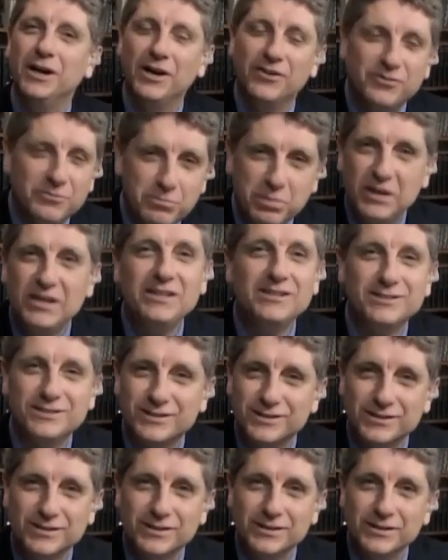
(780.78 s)
of
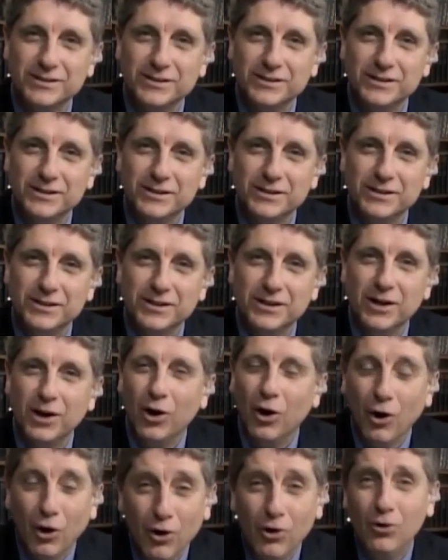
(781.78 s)
peace.
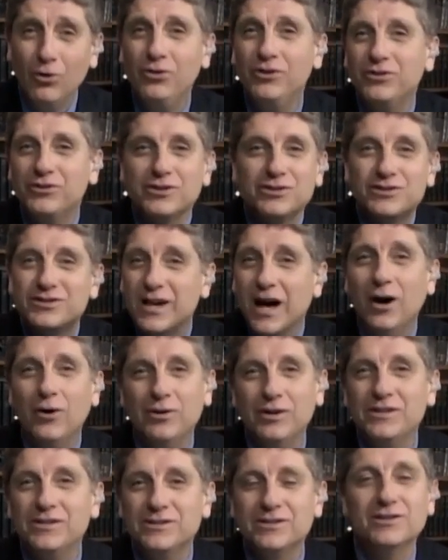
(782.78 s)
All that the
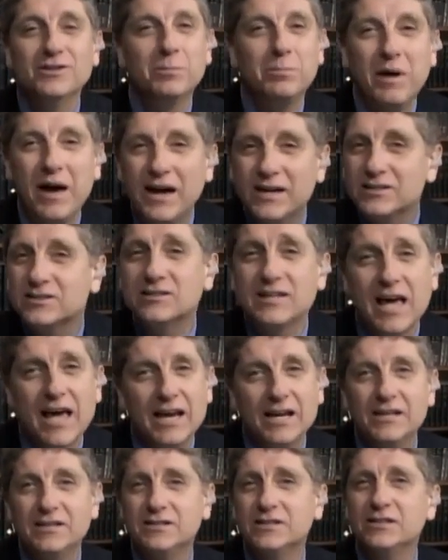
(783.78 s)
Saudis and the
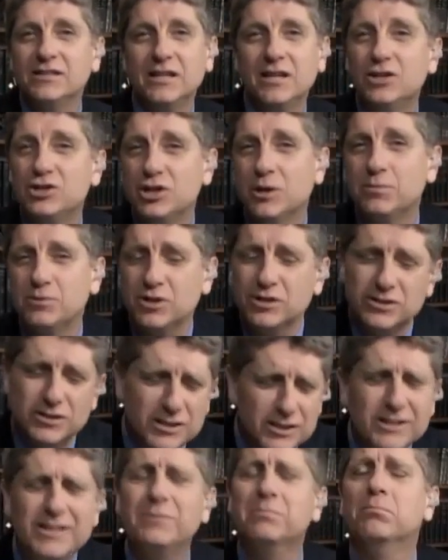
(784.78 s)
Pakistanis and the Egyptians
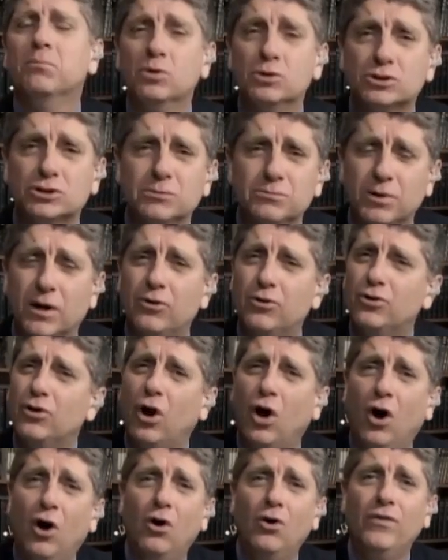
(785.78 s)
and the Muslim Brotherhood,
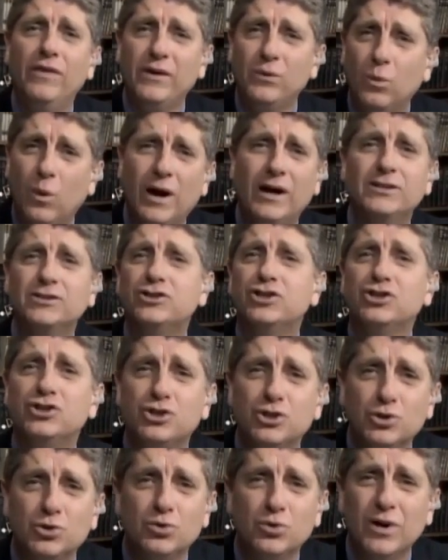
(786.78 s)
all they want to
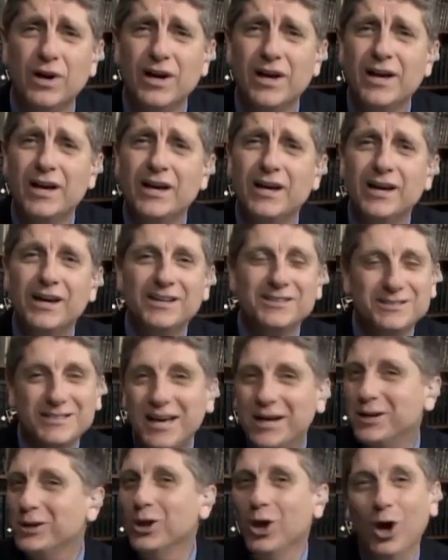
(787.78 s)
do is
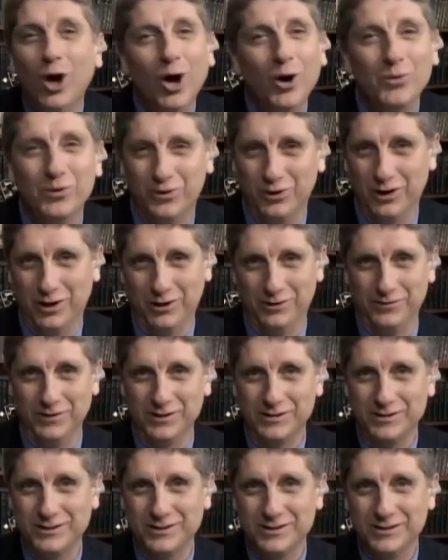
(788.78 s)
get along with all of
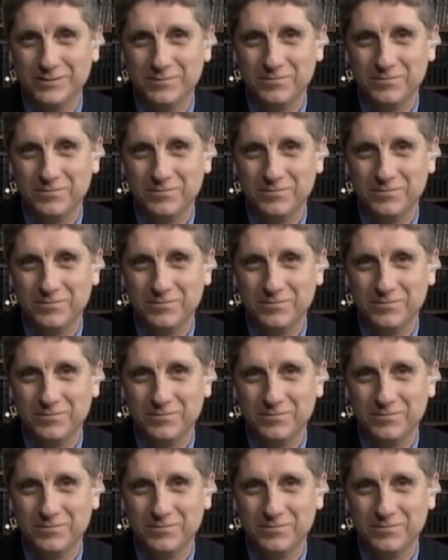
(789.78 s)
us.